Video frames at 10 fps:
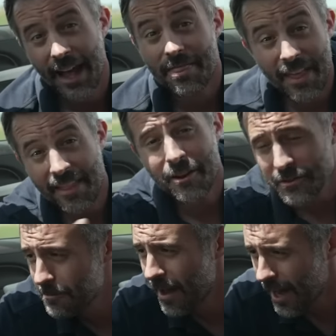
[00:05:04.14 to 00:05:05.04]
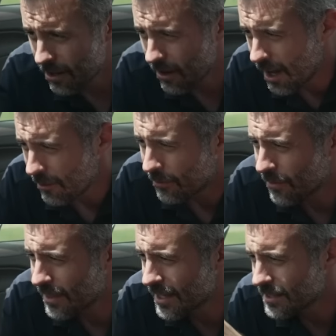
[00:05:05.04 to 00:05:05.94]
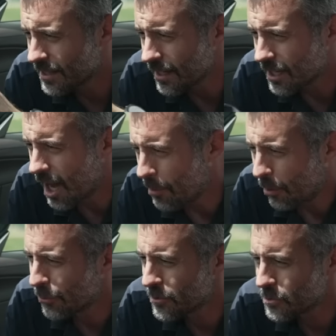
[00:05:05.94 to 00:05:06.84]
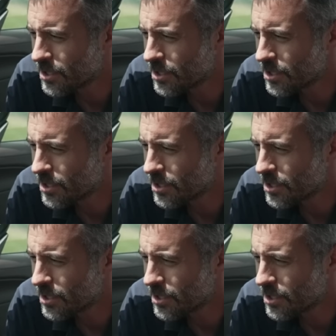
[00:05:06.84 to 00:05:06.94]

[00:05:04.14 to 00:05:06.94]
Then there's the matter of these cup holders,